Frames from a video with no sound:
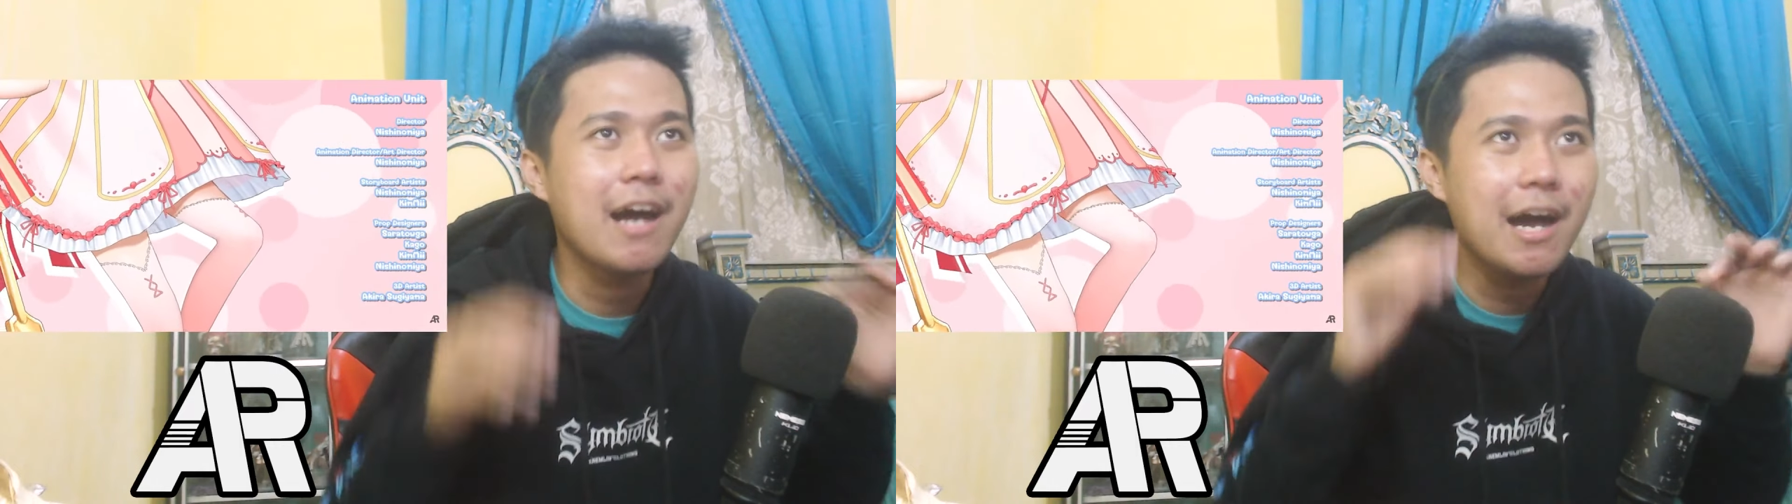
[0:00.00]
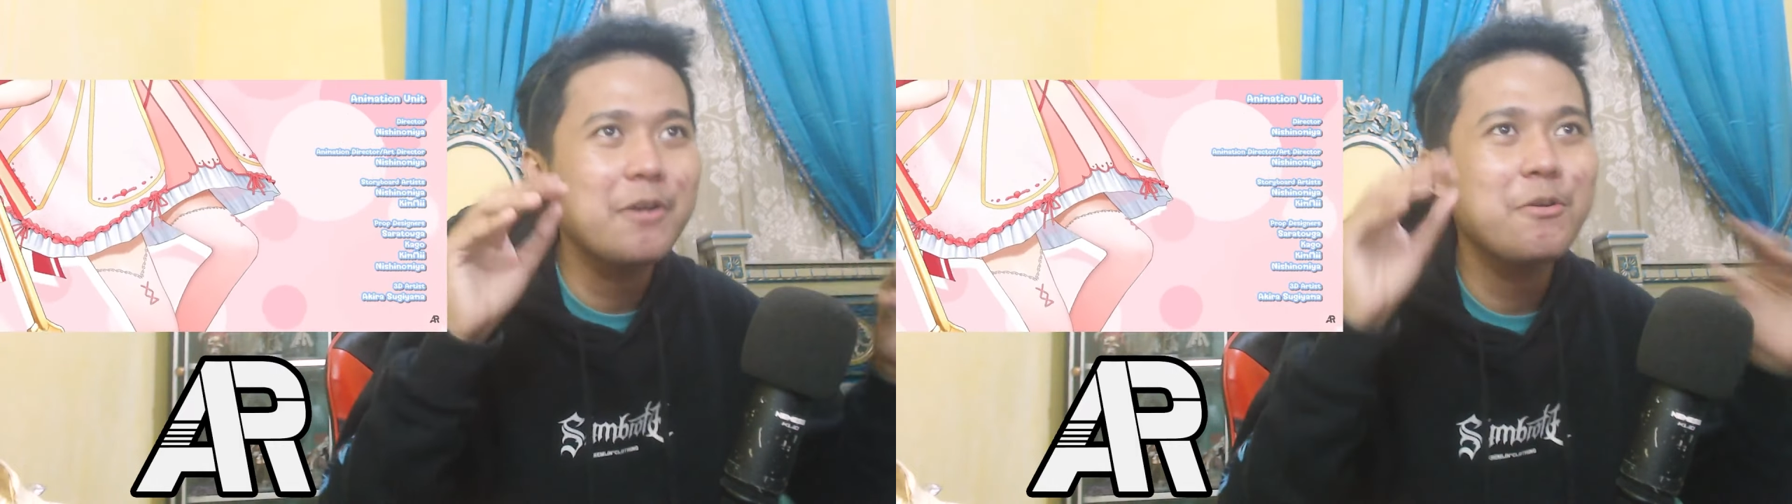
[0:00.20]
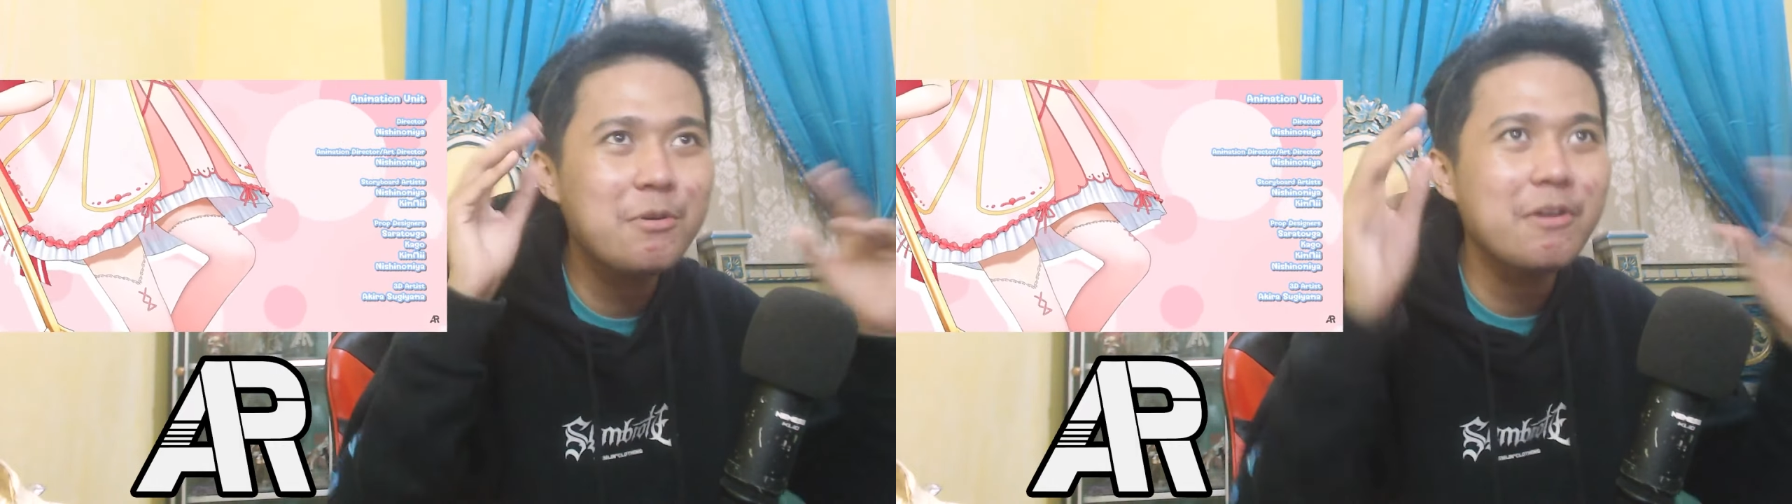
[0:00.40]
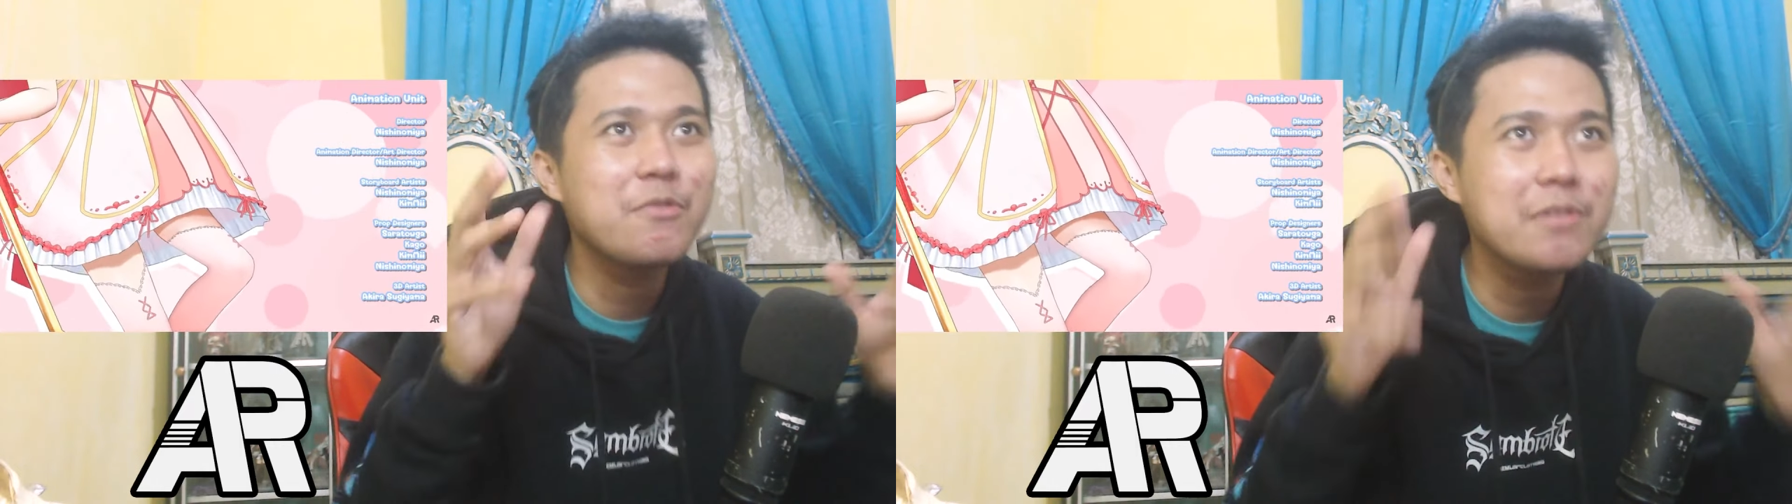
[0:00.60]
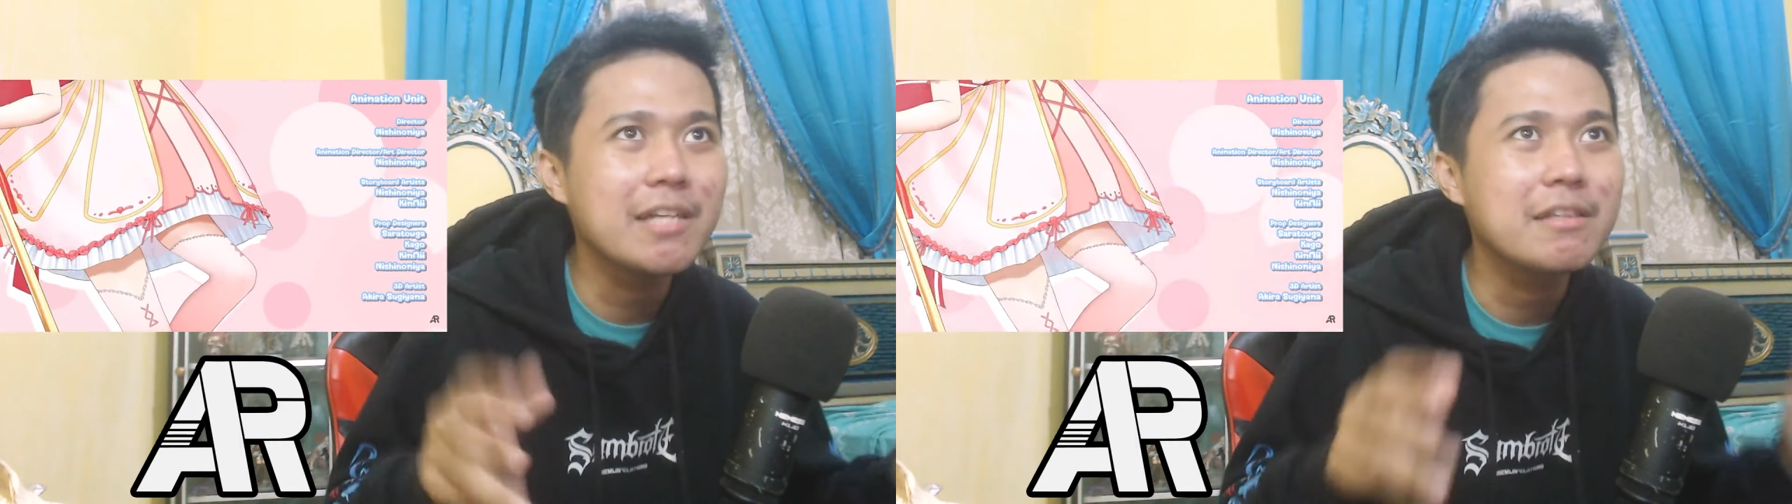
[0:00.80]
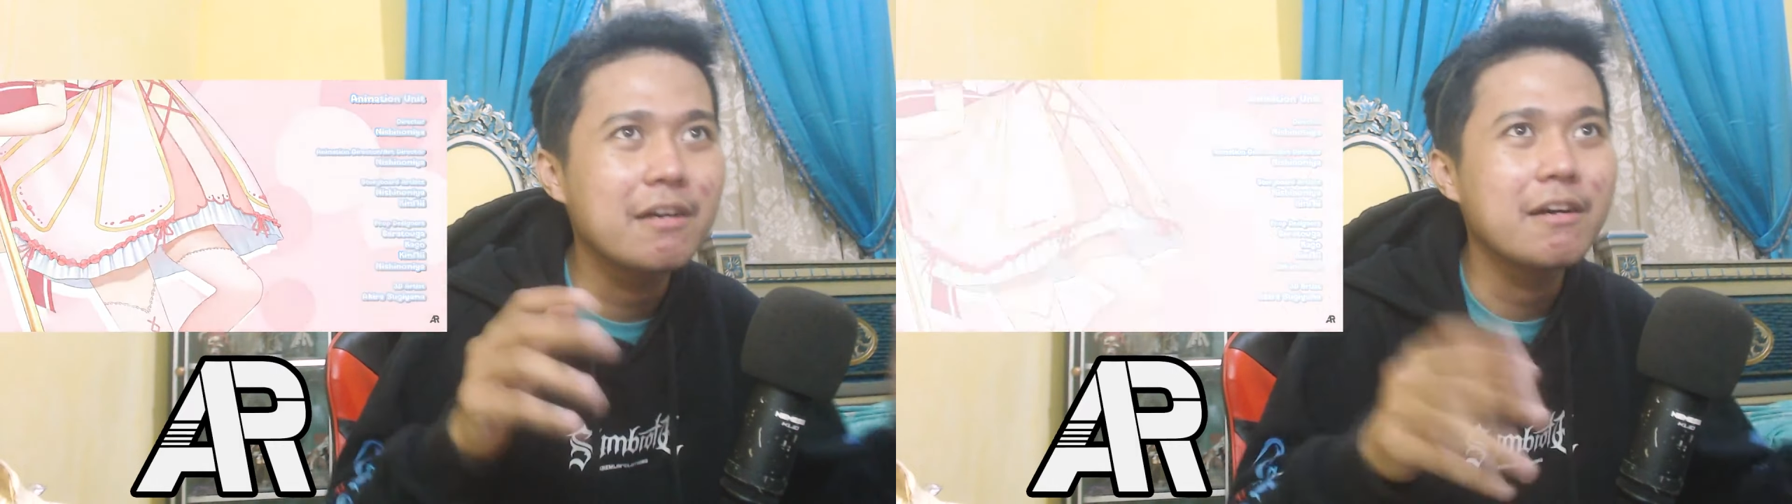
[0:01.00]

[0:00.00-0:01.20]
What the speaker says: I don't know, I forgot